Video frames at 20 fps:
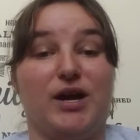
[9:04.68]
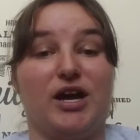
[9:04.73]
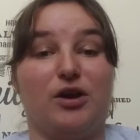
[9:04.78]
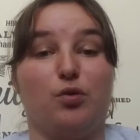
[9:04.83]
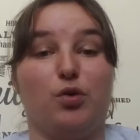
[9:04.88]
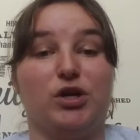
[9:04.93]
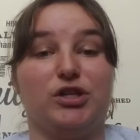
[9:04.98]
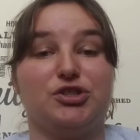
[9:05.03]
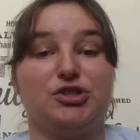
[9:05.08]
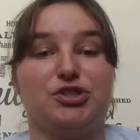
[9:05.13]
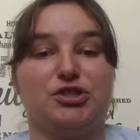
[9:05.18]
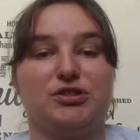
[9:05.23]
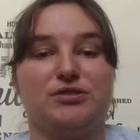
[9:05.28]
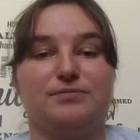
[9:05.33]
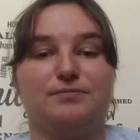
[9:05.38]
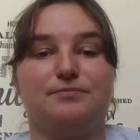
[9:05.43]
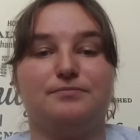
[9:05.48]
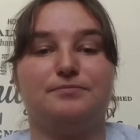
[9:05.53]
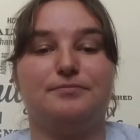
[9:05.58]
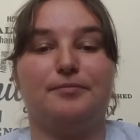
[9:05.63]
my
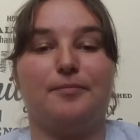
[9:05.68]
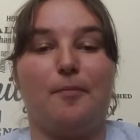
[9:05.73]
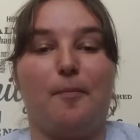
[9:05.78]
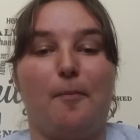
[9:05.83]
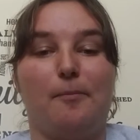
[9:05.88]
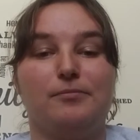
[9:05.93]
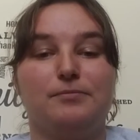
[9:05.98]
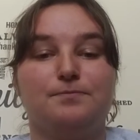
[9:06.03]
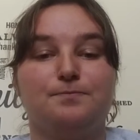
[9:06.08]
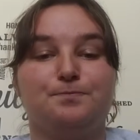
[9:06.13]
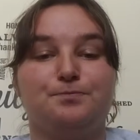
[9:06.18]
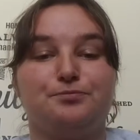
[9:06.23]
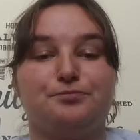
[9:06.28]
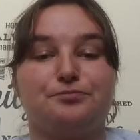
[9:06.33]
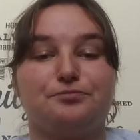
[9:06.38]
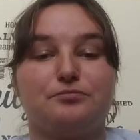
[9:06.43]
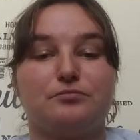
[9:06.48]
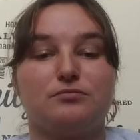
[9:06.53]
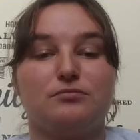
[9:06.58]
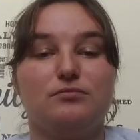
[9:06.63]
question.
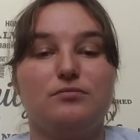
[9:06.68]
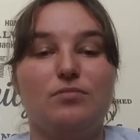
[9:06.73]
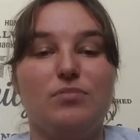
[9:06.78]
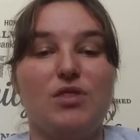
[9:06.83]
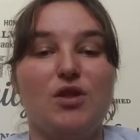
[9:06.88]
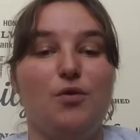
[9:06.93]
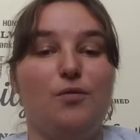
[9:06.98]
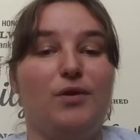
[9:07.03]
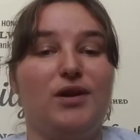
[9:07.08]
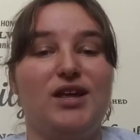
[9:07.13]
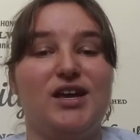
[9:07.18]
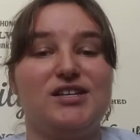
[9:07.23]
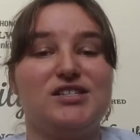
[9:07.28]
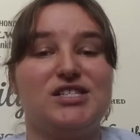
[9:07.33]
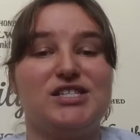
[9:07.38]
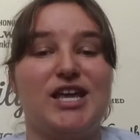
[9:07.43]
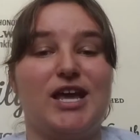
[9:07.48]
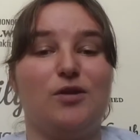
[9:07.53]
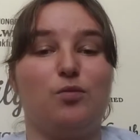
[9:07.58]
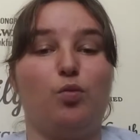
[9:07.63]
When I
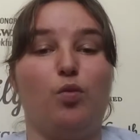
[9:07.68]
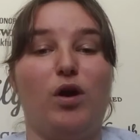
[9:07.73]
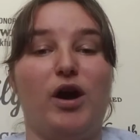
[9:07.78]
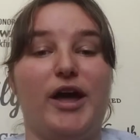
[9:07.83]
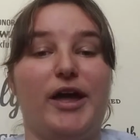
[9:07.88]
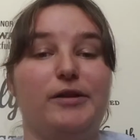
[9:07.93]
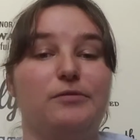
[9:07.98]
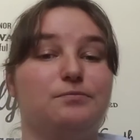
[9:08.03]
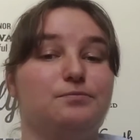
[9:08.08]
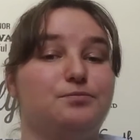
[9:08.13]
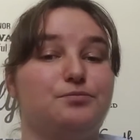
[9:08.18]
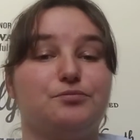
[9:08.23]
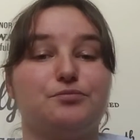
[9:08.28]
said, what?